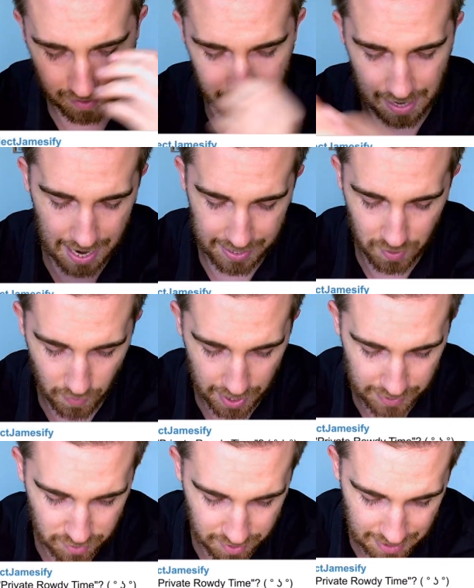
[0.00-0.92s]
there any
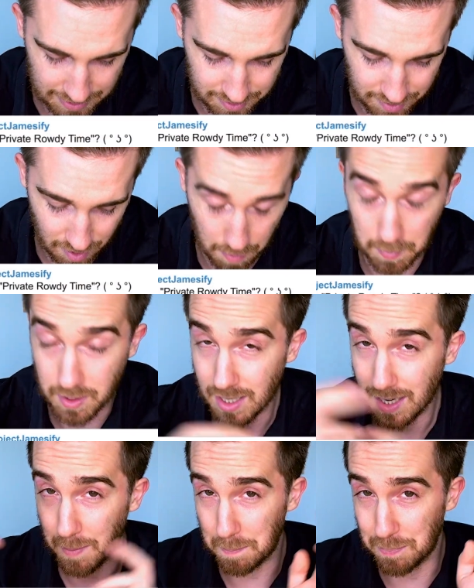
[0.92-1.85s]
way to get
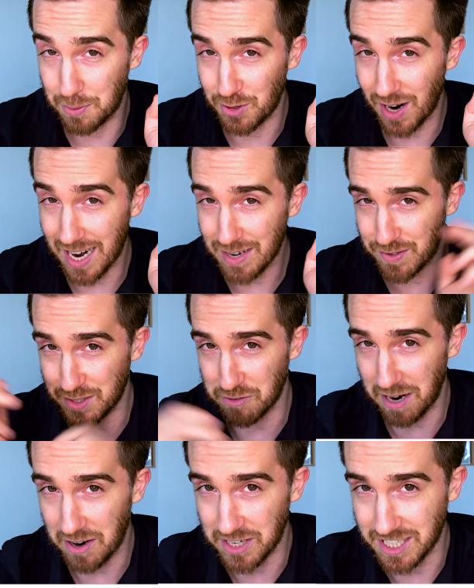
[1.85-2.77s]
some private
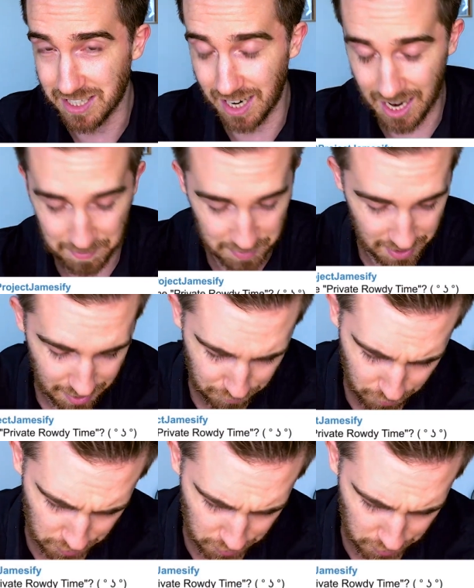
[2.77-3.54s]
rowdy time? Of